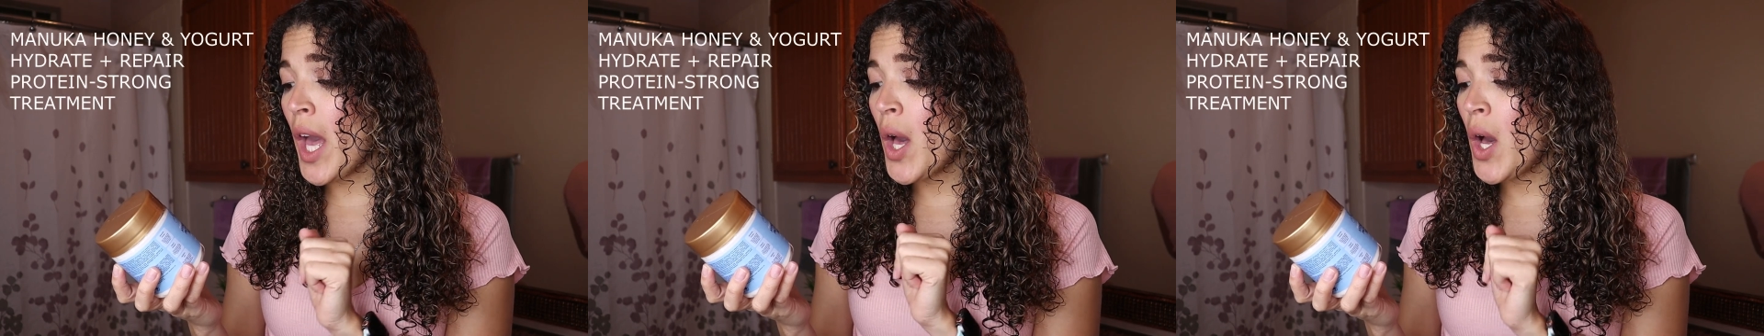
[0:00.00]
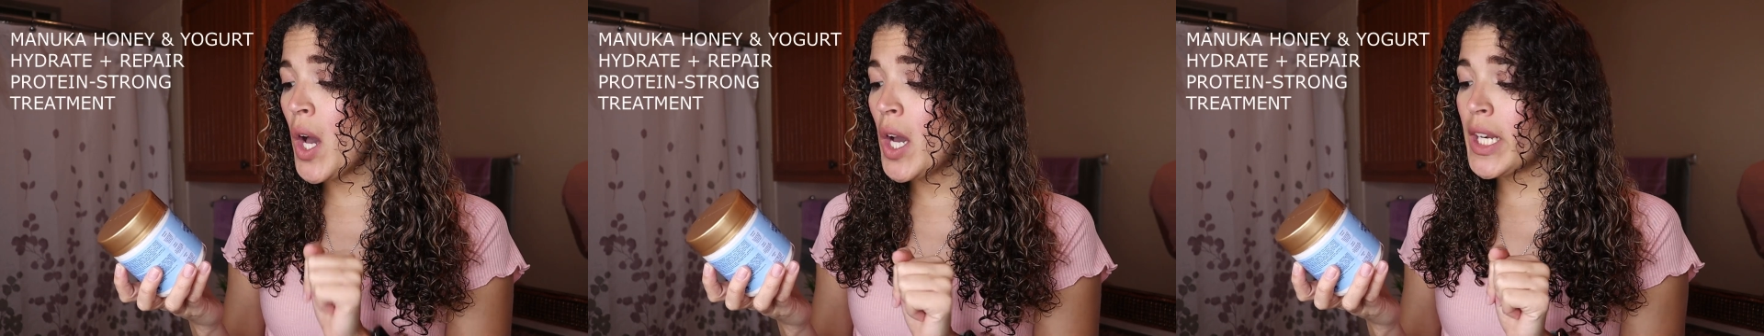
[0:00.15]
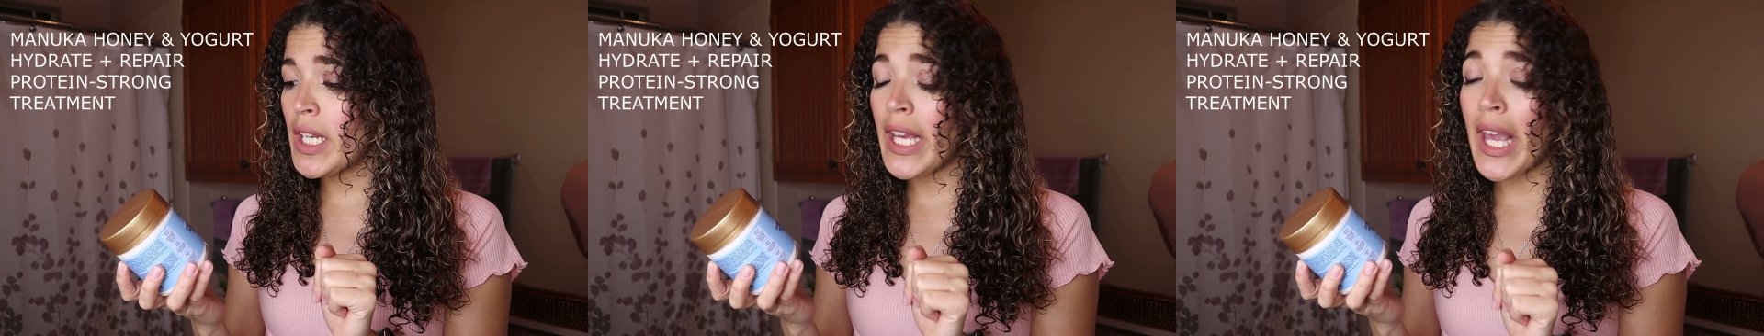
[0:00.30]

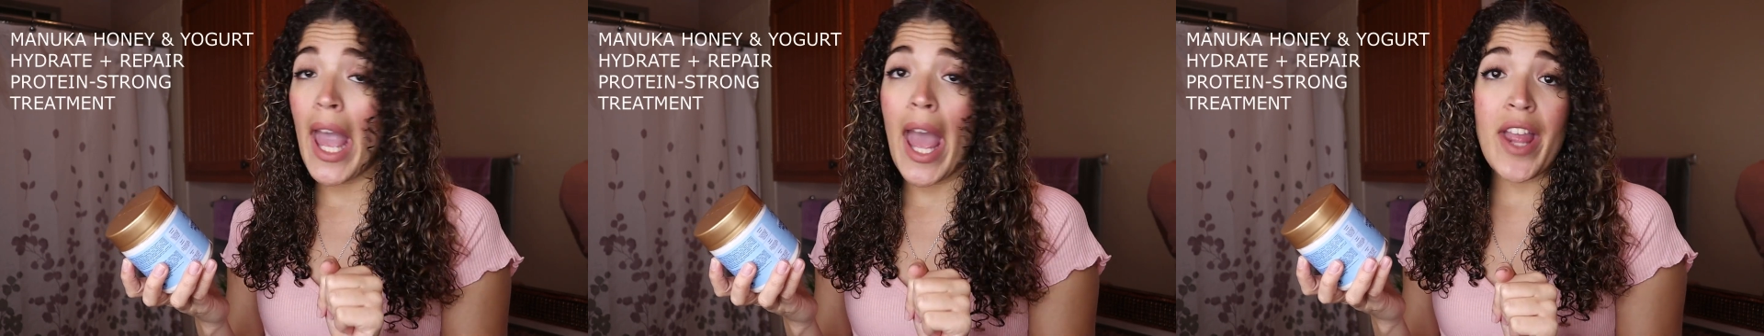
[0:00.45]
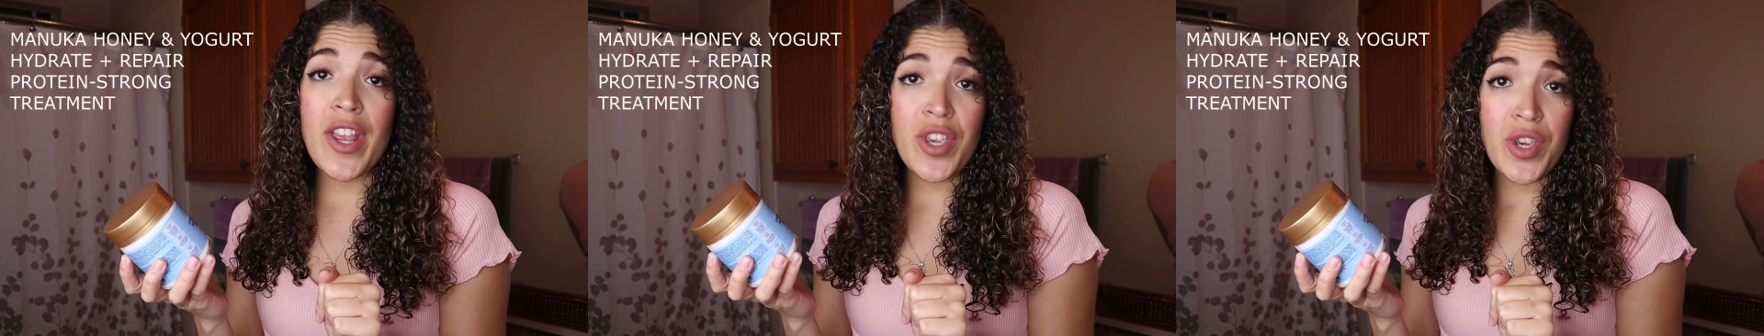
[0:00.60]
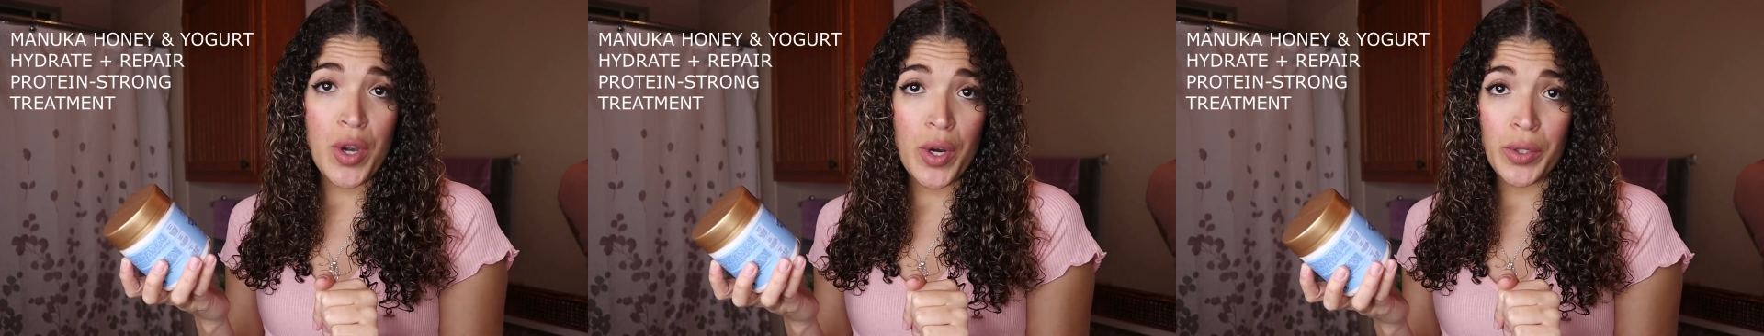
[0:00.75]
Honey
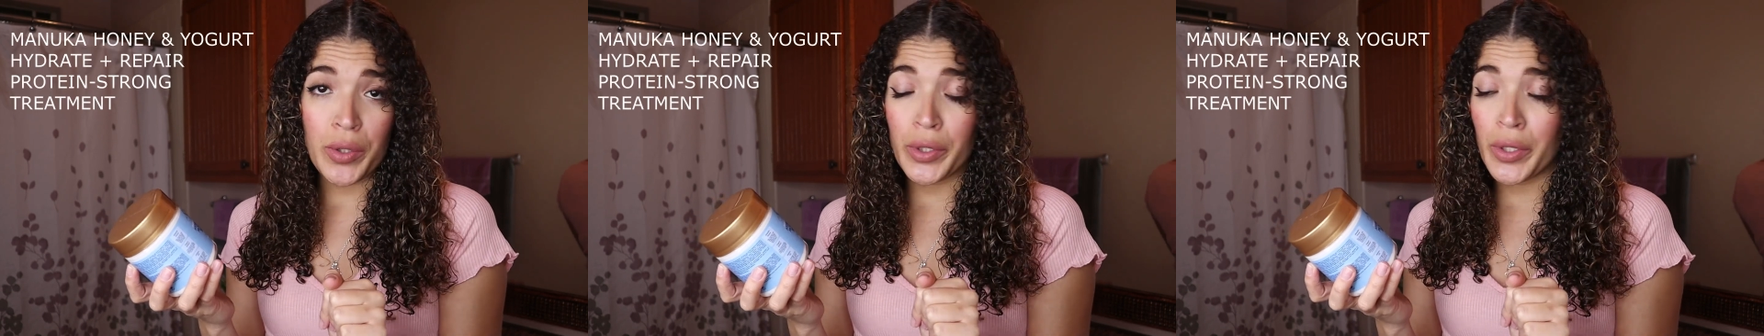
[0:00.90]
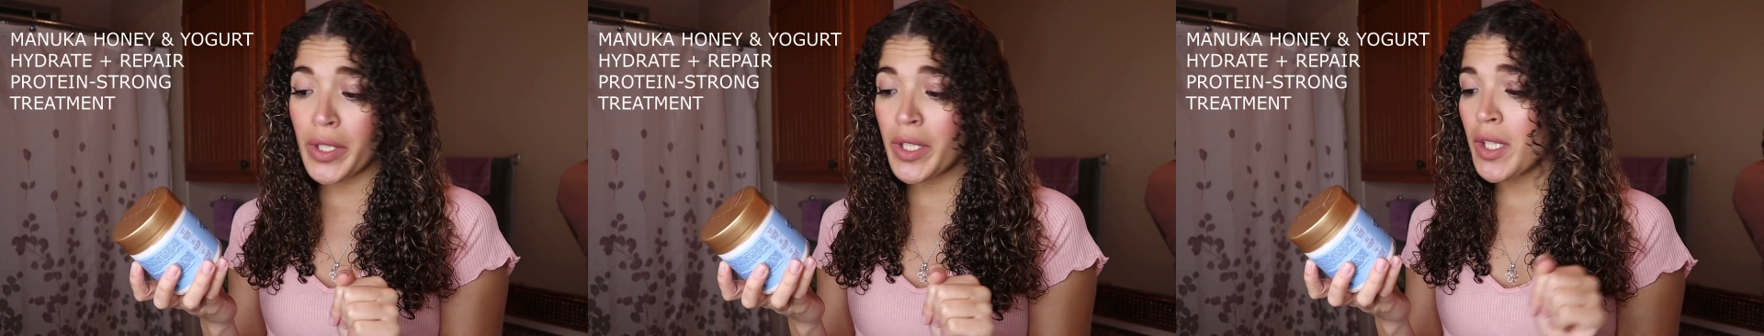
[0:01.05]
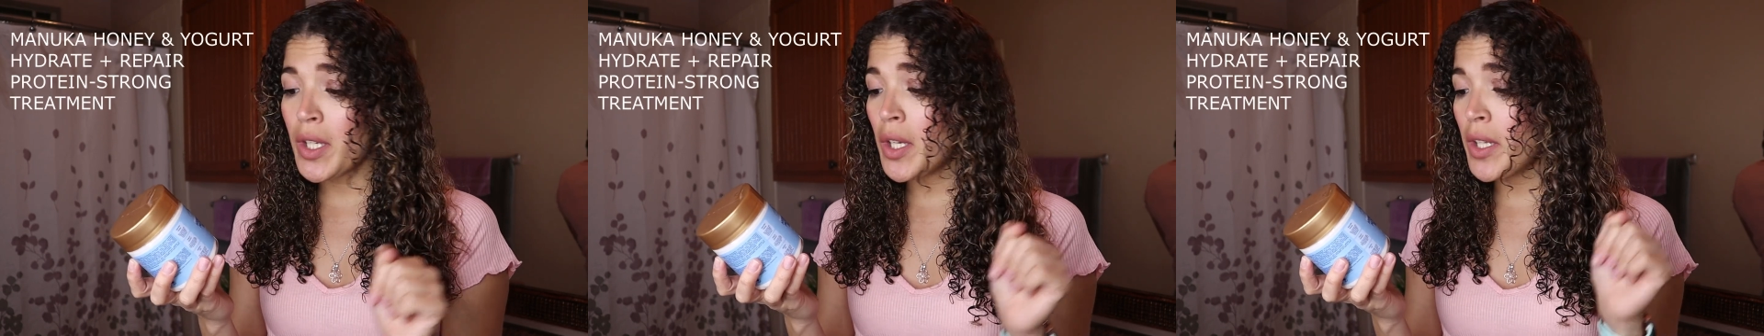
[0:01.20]
and
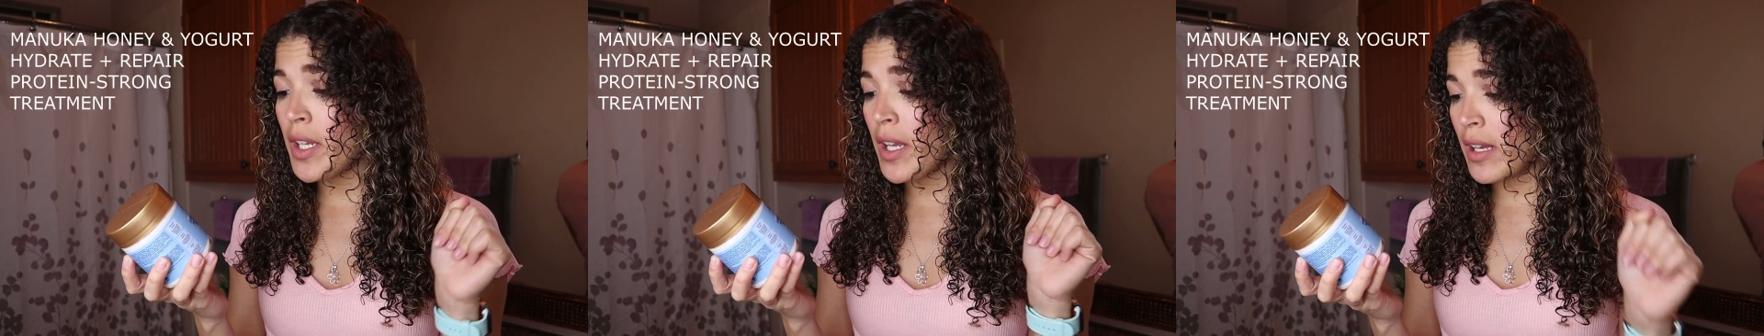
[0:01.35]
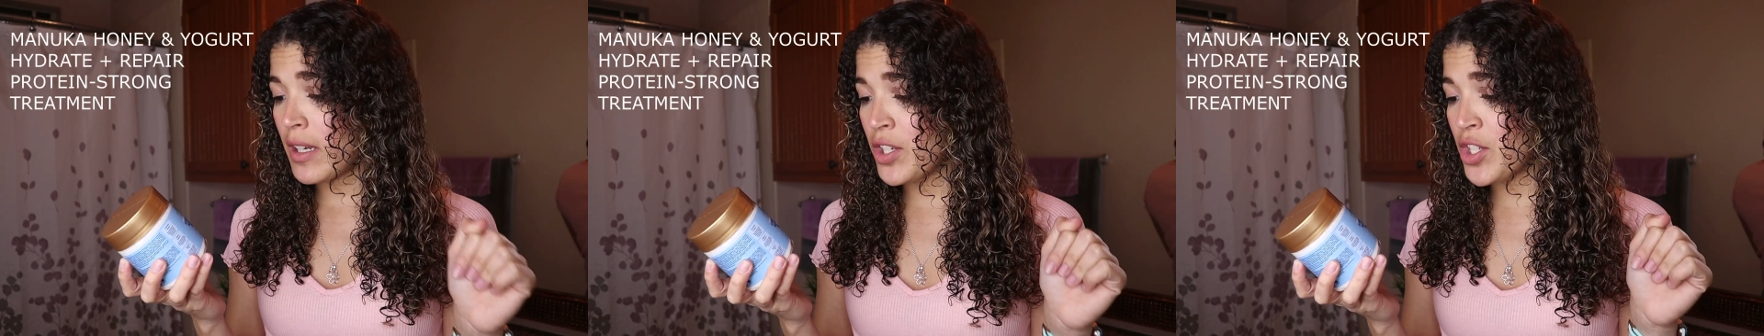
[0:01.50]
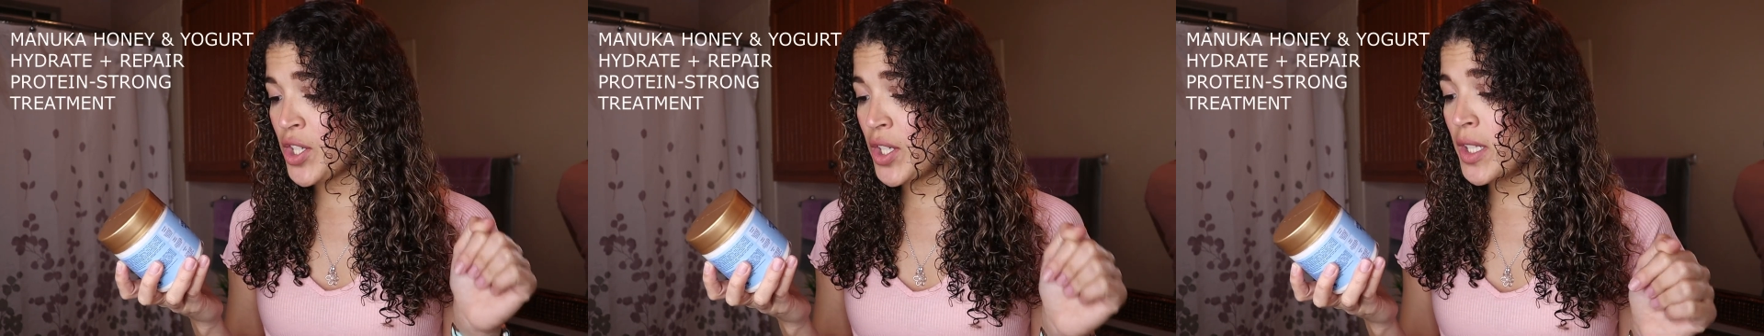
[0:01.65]
Yogurt
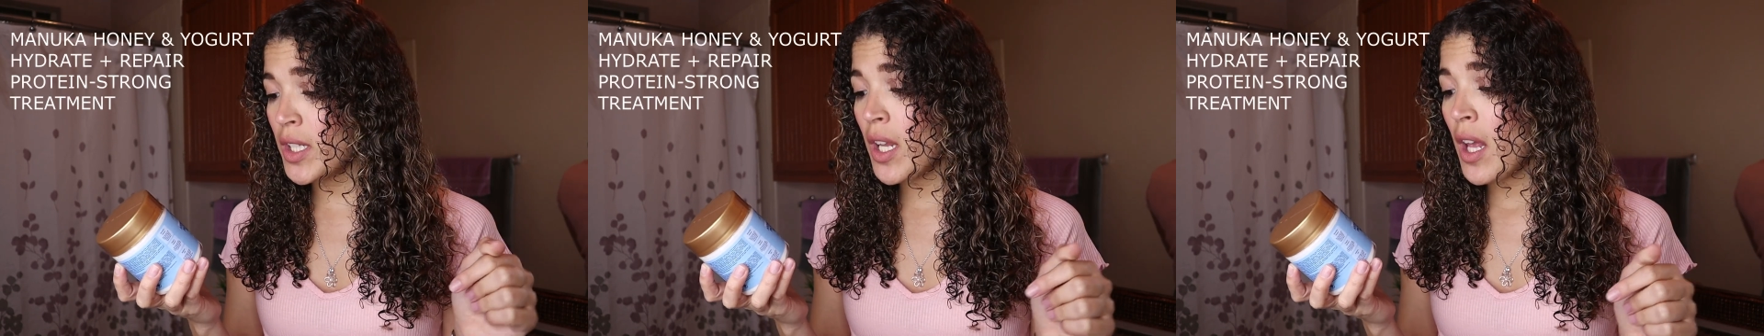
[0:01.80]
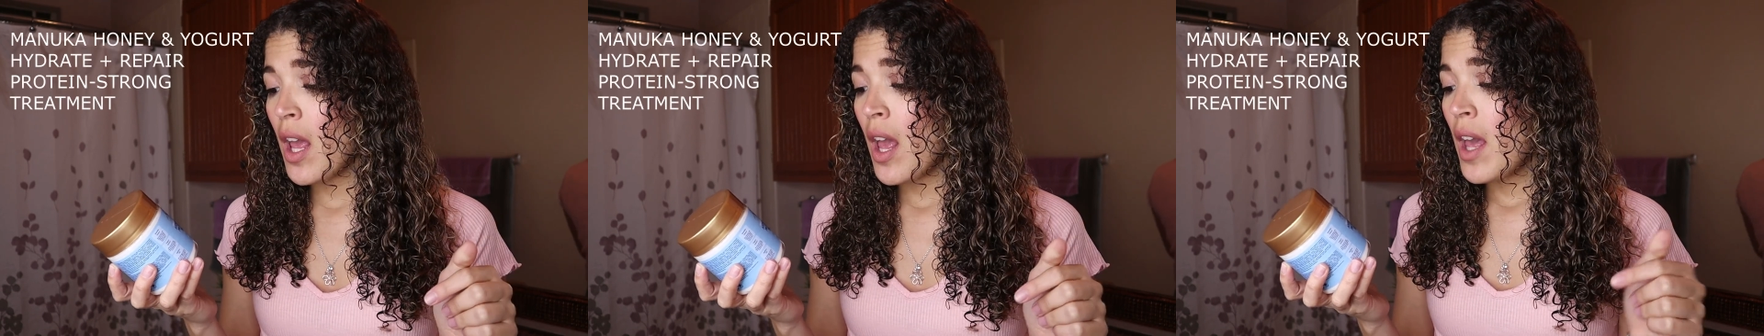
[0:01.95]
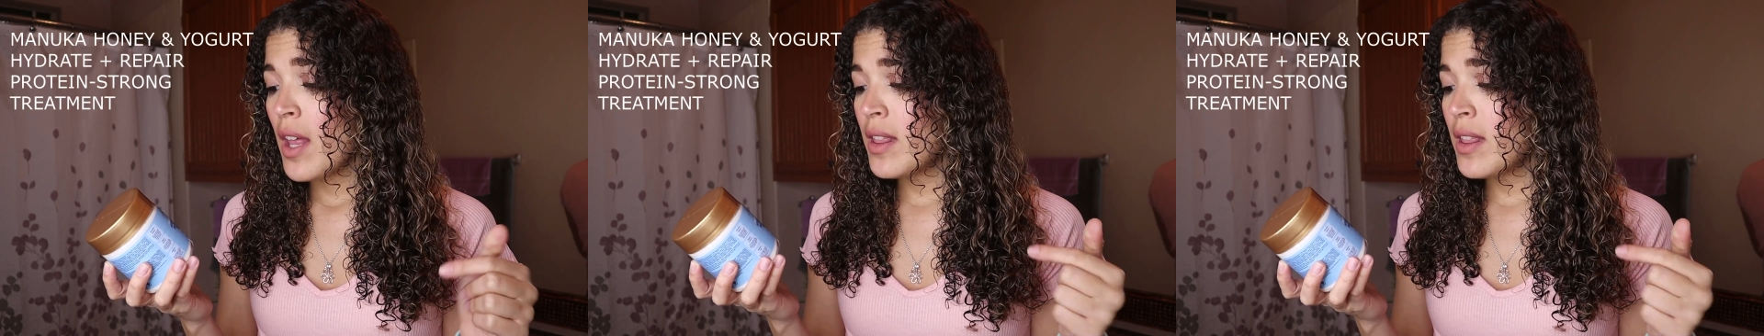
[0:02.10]
Collection,